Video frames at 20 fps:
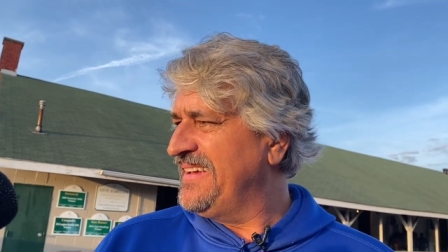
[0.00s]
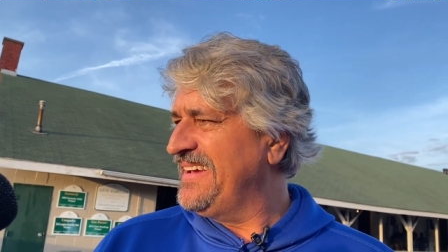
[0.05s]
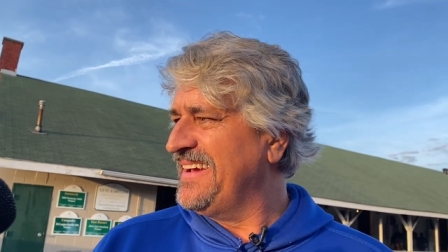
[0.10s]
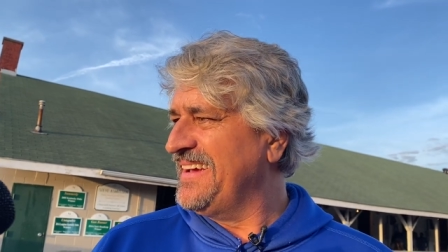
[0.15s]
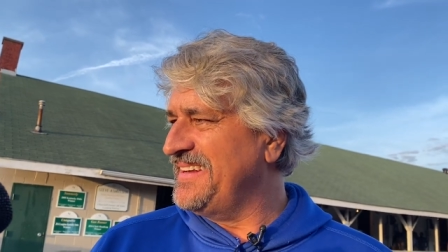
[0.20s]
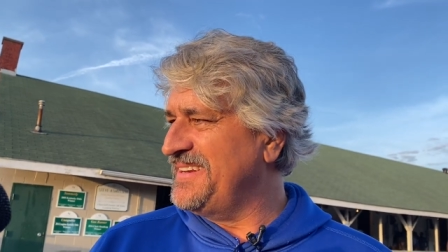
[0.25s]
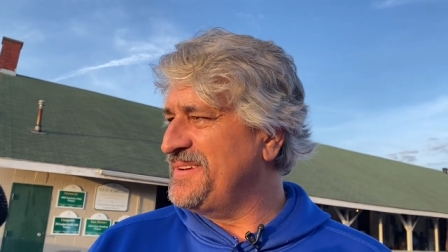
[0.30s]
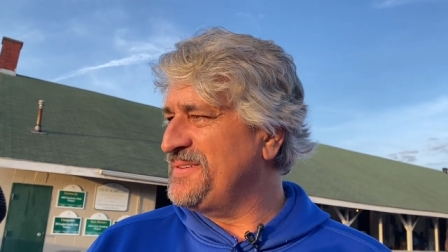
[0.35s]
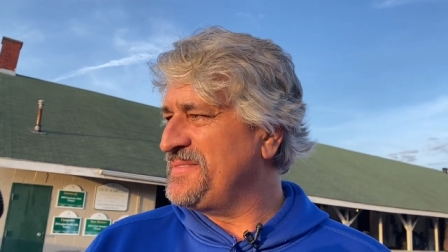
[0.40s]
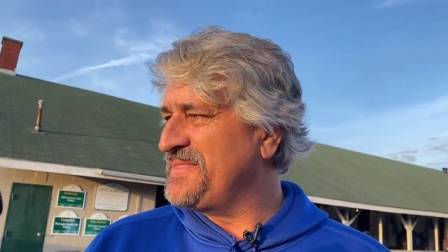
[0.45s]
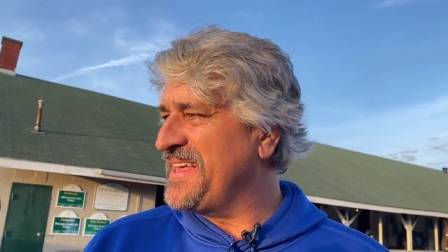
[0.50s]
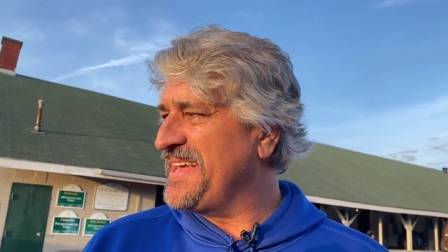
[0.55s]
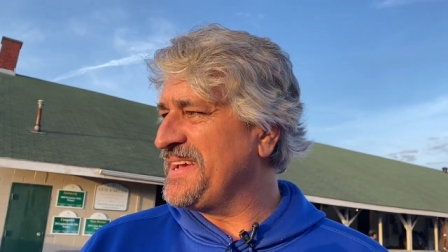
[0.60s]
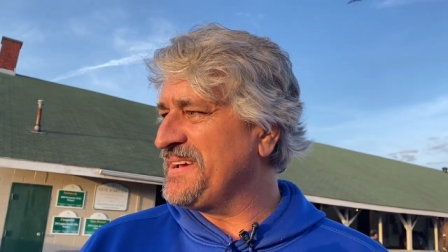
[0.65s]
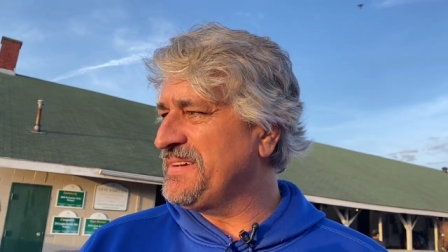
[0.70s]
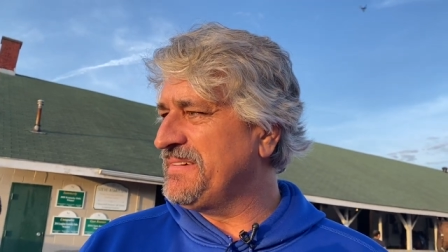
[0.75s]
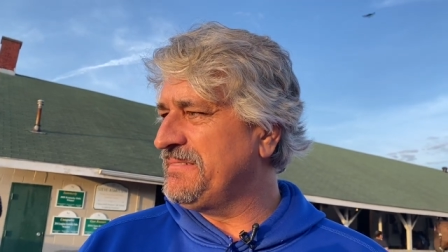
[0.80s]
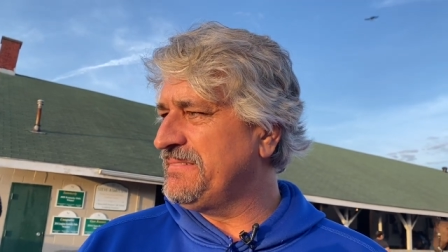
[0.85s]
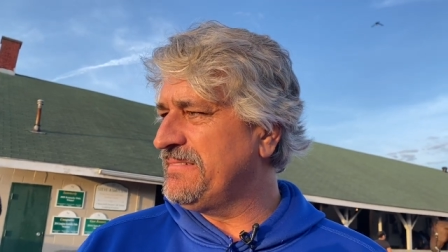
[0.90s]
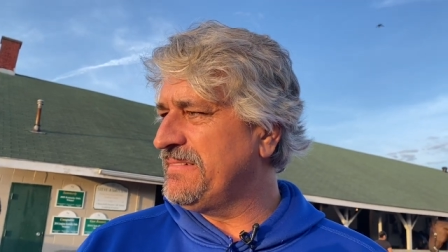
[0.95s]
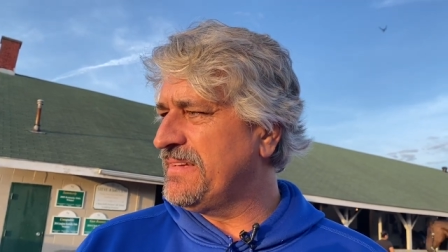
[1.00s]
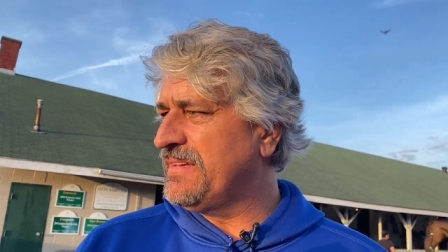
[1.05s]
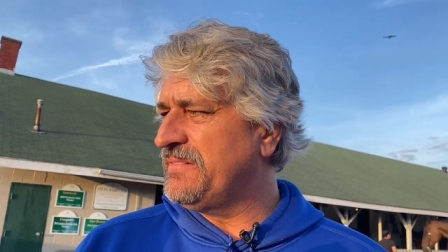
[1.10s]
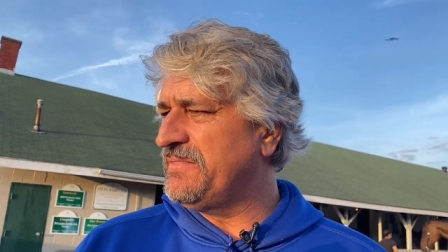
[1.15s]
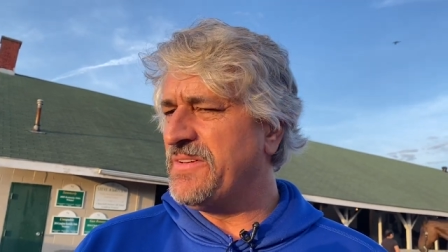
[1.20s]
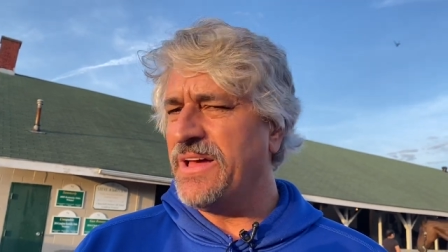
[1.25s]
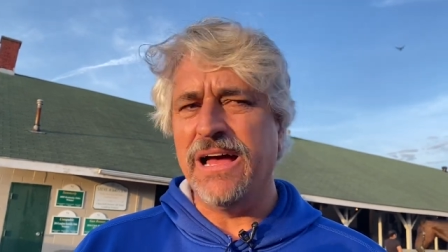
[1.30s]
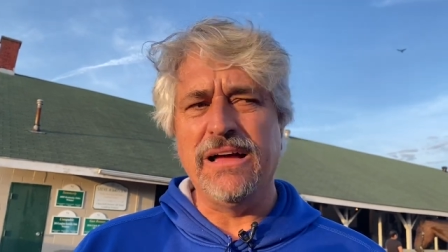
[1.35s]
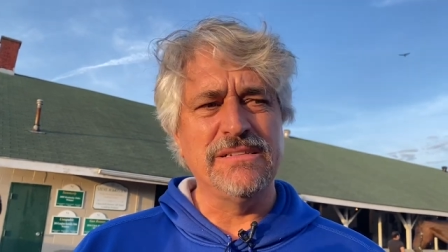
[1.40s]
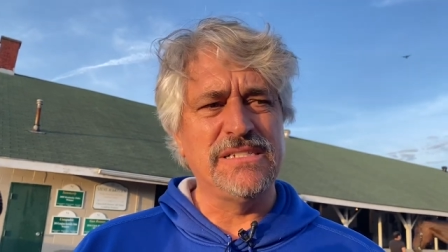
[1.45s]
and you think
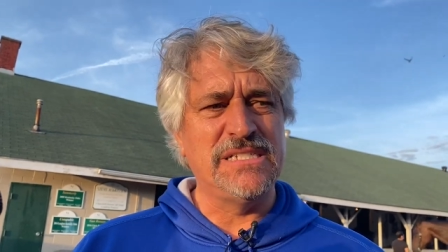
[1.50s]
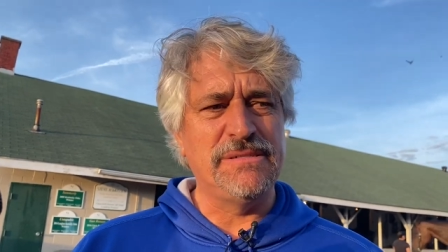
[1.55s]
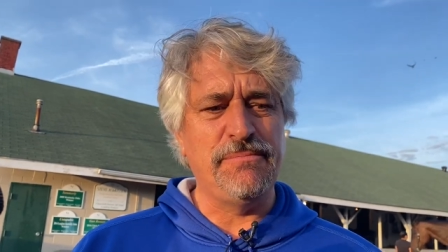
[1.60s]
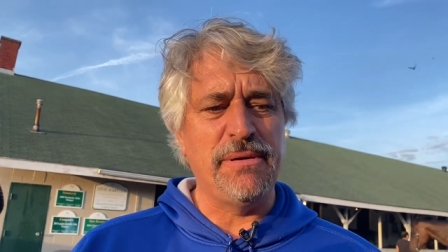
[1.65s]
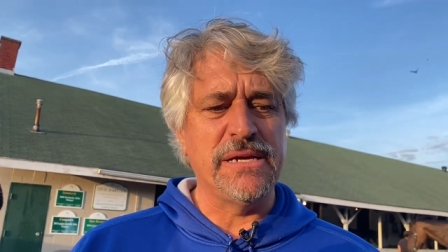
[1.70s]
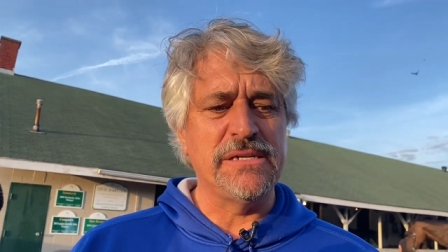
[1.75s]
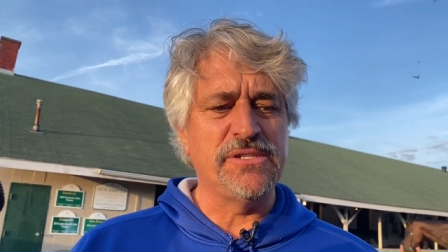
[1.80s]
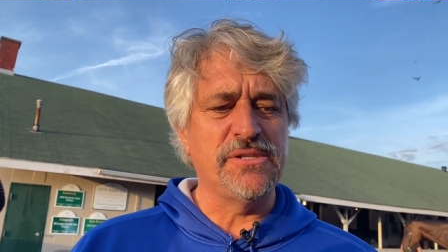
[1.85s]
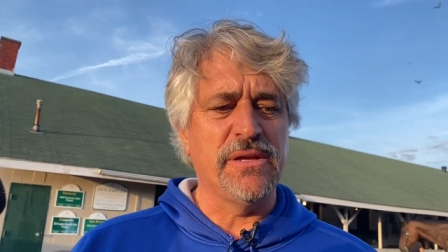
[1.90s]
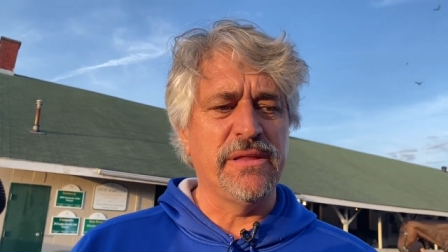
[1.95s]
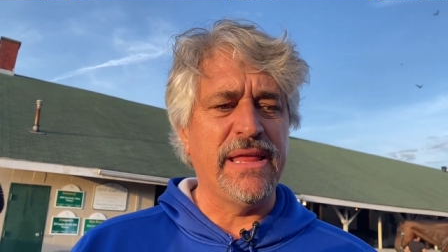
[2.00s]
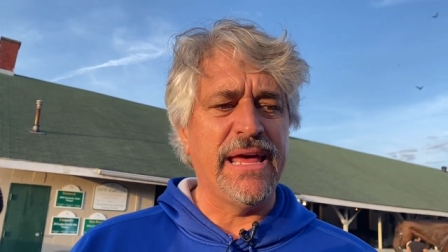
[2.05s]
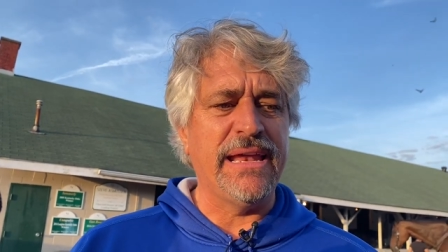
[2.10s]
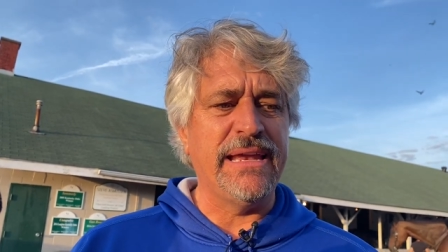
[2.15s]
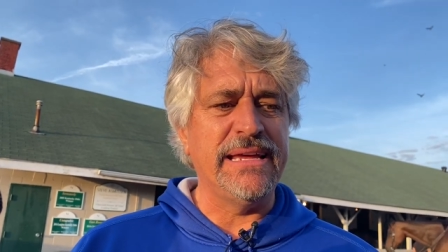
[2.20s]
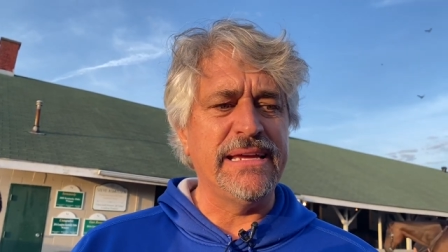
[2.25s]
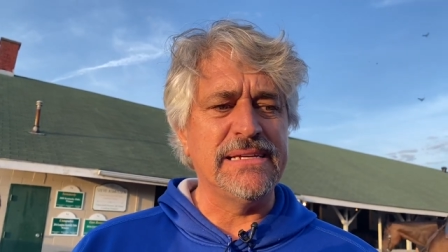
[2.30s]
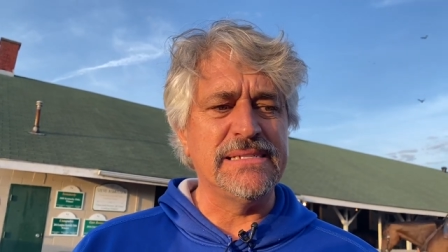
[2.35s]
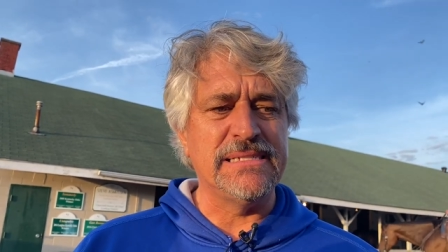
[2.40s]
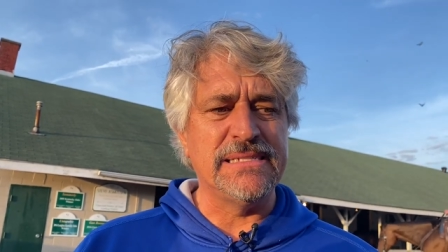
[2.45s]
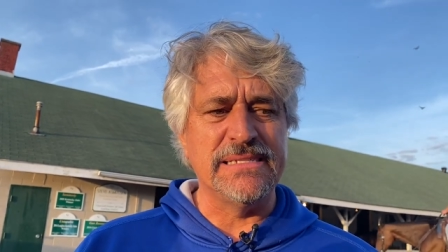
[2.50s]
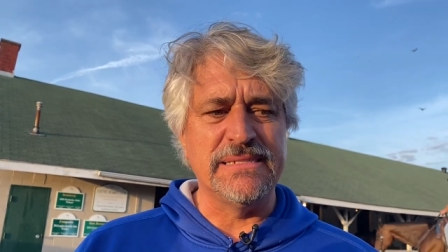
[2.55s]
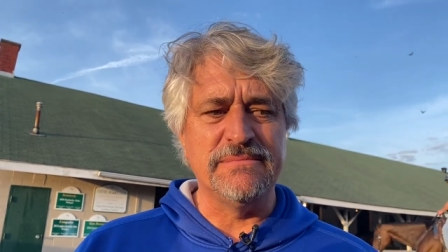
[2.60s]
of how special that is.